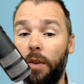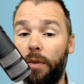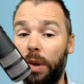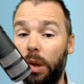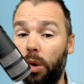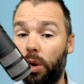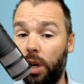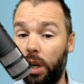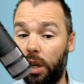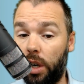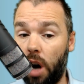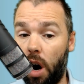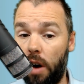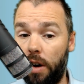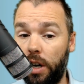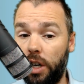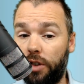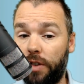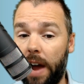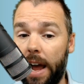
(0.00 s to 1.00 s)
we look at
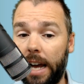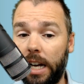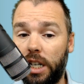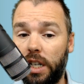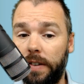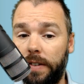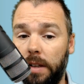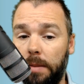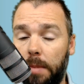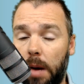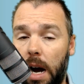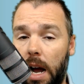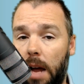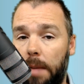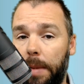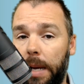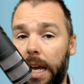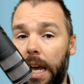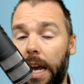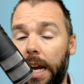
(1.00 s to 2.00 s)
Goran Dragic of the
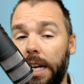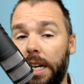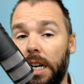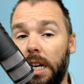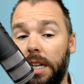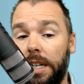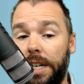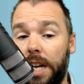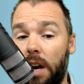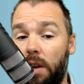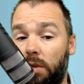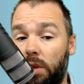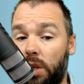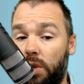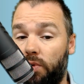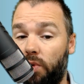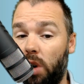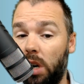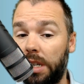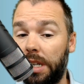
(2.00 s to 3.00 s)
Miami Heat,
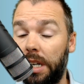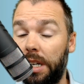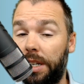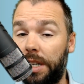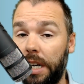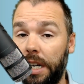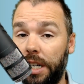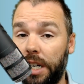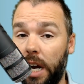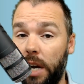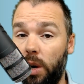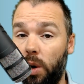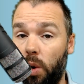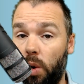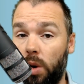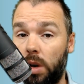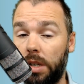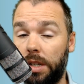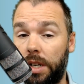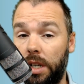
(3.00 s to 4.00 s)
Terrence Ross and DJ
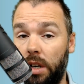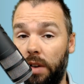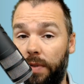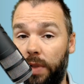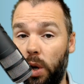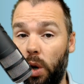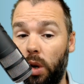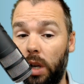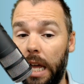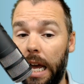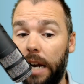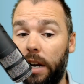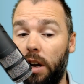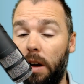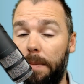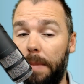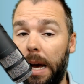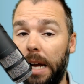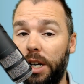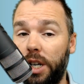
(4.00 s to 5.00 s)
Augustin of the
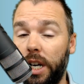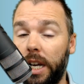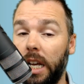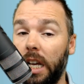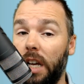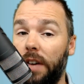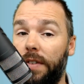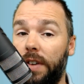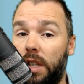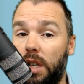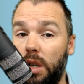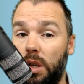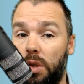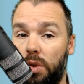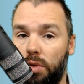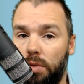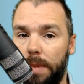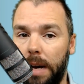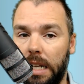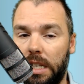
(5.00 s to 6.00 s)
Orlando Magic, Ivica
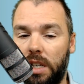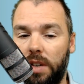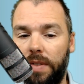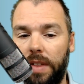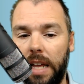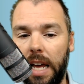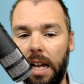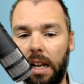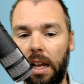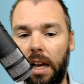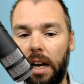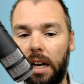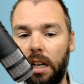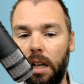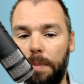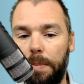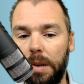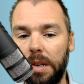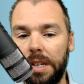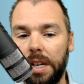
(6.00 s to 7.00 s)
Zubac of the LA
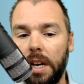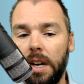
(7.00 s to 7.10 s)
Clippers,